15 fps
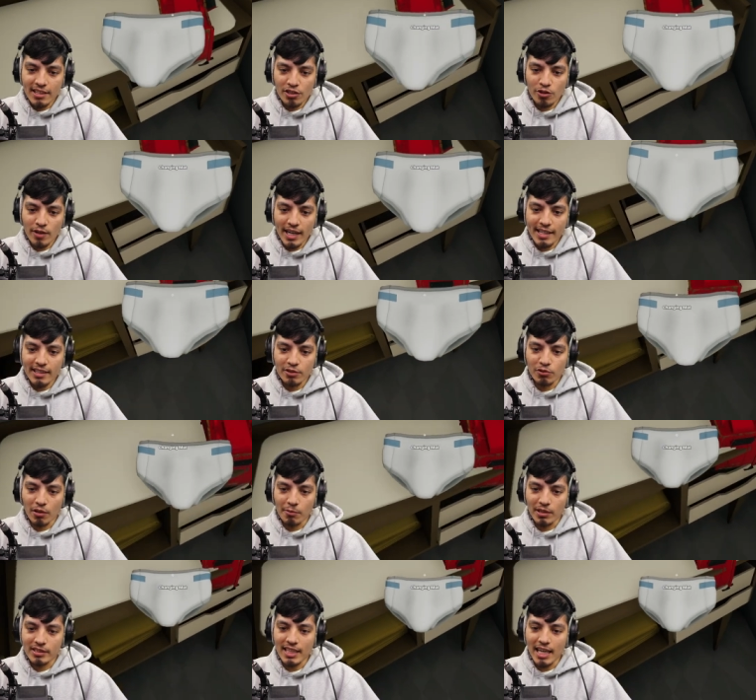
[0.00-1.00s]
let's try this
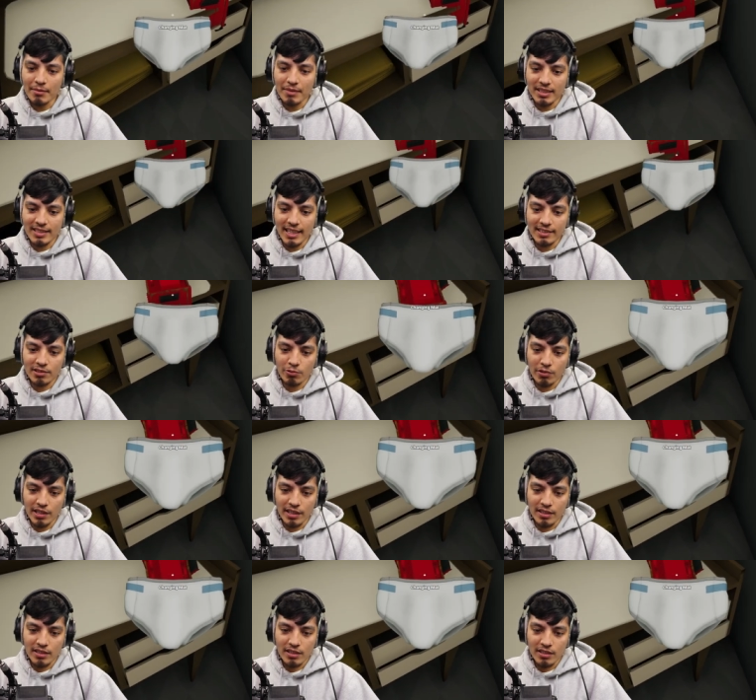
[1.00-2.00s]
one more time. This has to
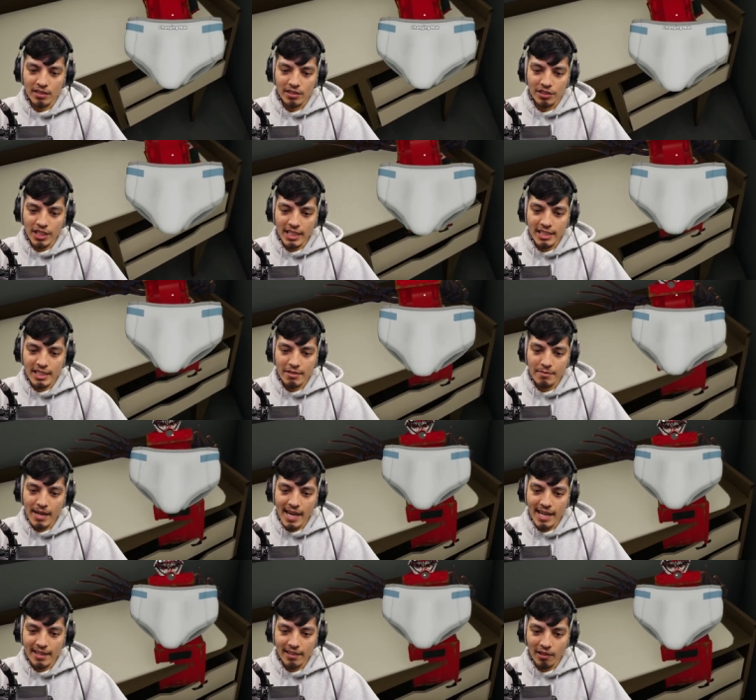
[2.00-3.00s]
work. Changing
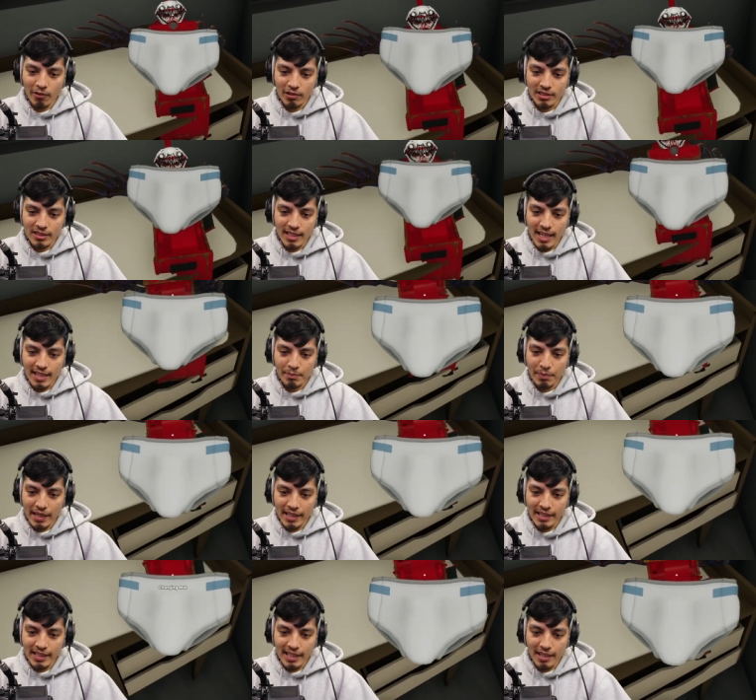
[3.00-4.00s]
mat. No, it's not
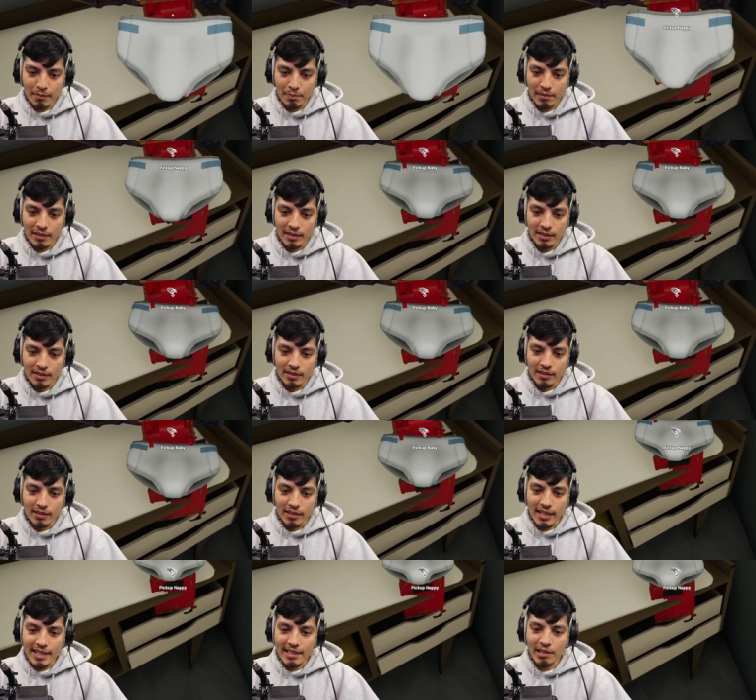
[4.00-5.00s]
picking it up.
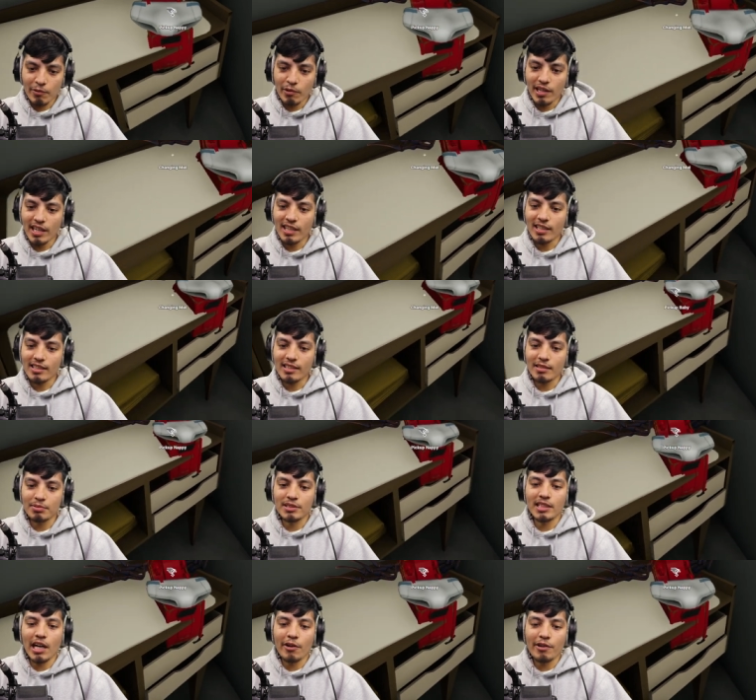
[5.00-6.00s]
Okay, you know what? I'm
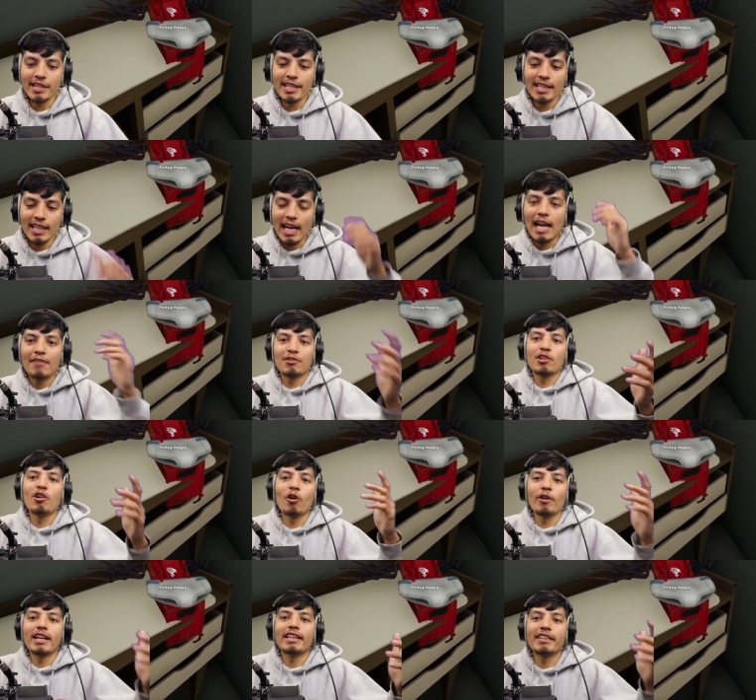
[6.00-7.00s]
sorry. I have to
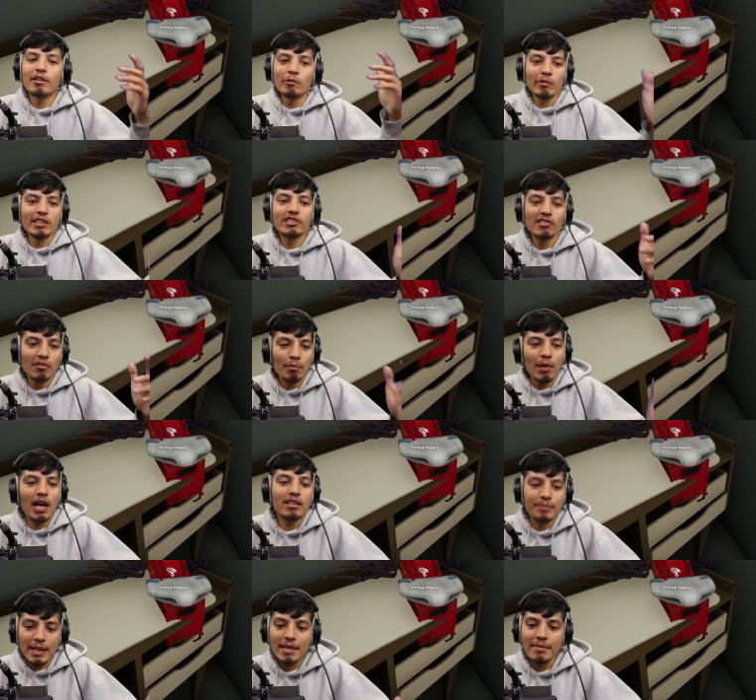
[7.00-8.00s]
go get the original
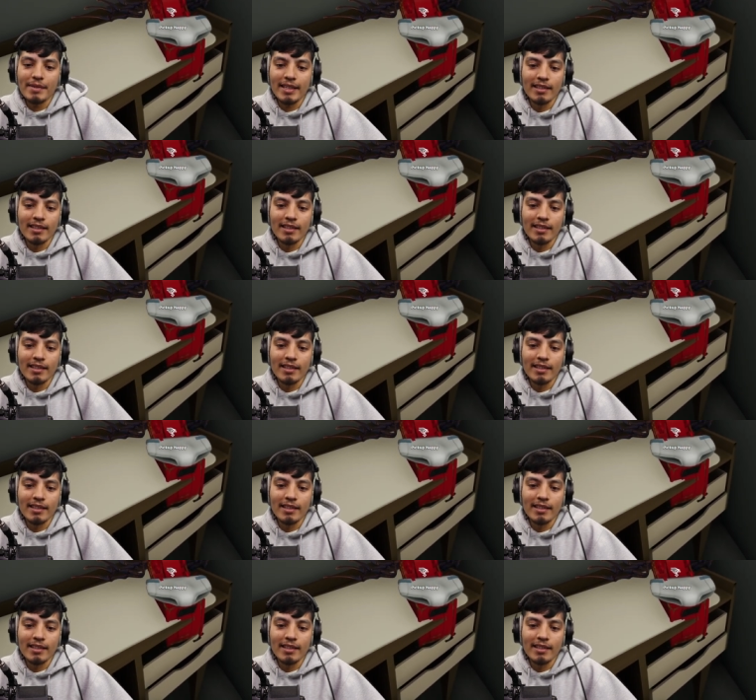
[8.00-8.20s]
bald baby.